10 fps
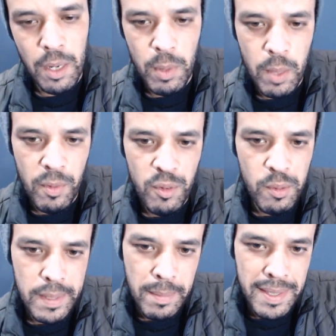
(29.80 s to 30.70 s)

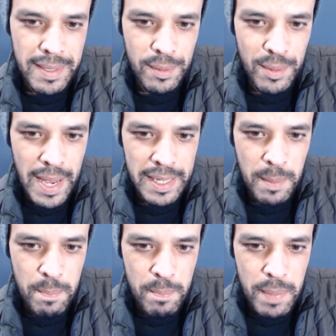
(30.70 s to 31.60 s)
Assalamualaikum everyone, Sami did the
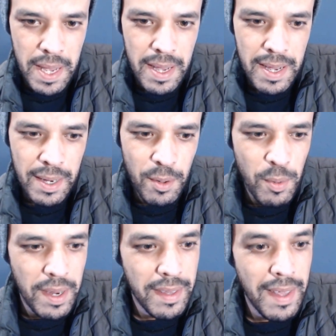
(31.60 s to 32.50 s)
reaction
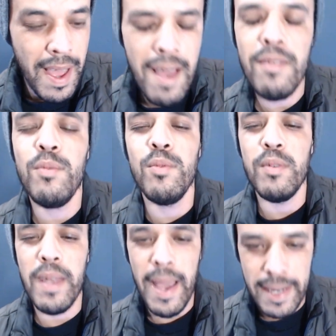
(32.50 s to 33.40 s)
back with
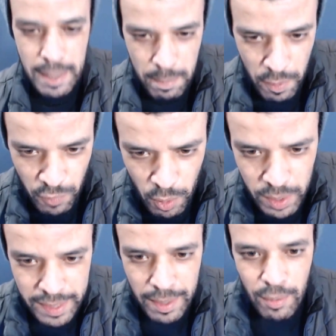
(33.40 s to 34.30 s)
other reaction.
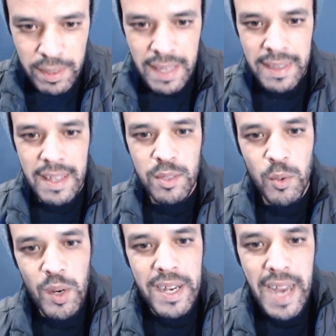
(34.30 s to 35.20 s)
Before we start in
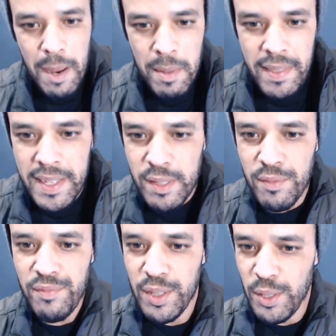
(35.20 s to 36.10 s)
this so naming
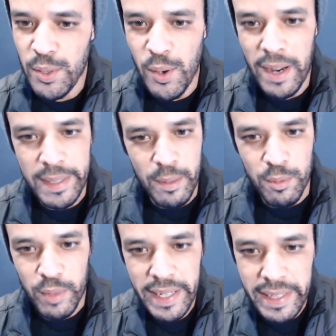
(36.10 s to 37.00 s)
this video
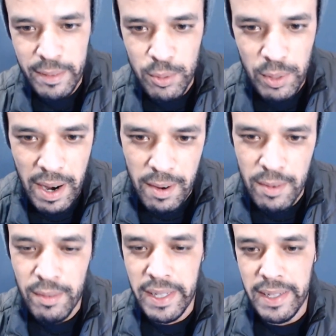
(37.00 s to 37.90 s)
and you read it
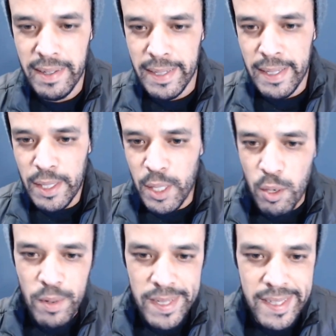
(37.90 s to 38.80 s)
early,
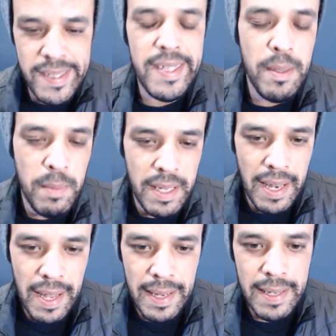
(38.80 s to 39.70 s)
you will
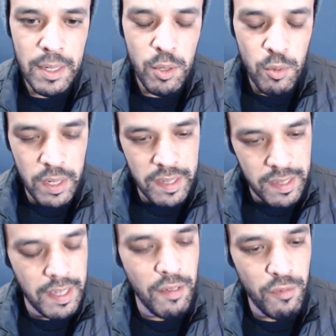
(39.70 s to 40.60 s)
see me like you
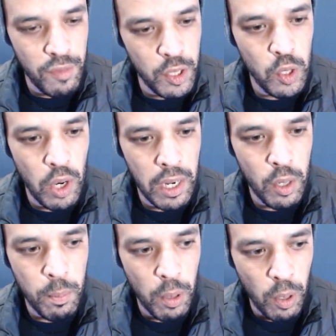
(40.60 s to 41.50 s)
will see the
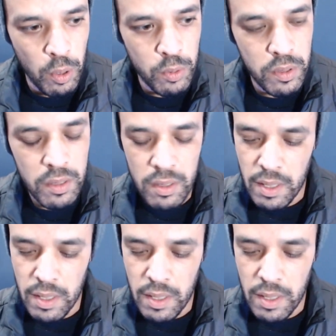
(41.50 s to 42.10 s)
video I upload.